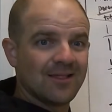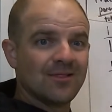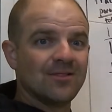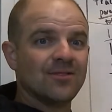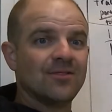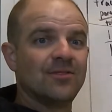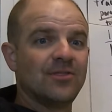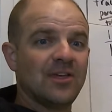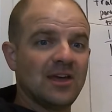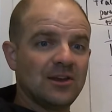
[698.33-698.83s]

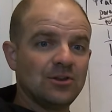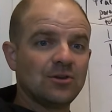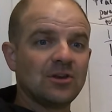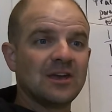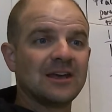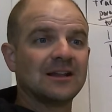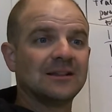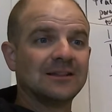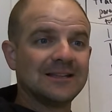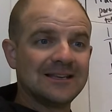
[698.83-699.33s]
Then you get
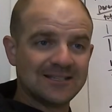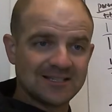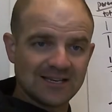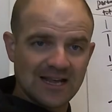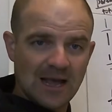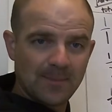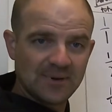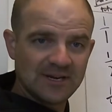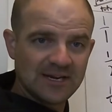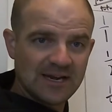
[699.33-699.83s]
a least
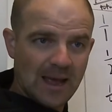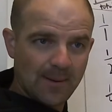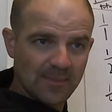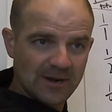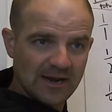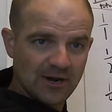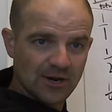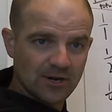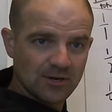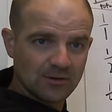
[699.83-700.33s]
common
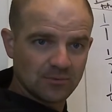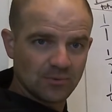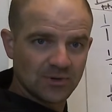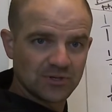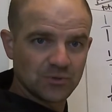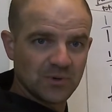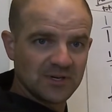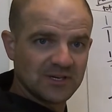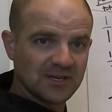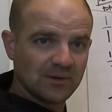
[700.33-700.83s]
denominator, which
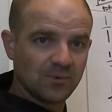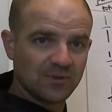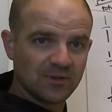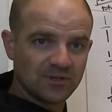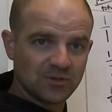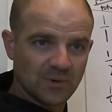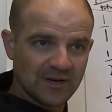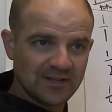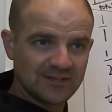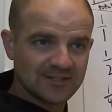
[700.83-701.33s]
we did with the
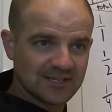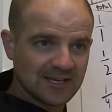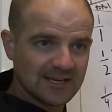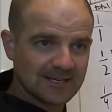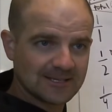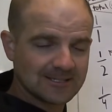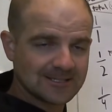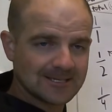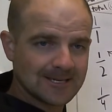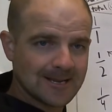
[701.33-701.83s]

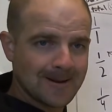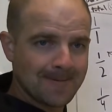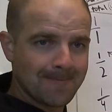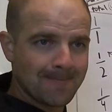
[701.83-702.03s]
26,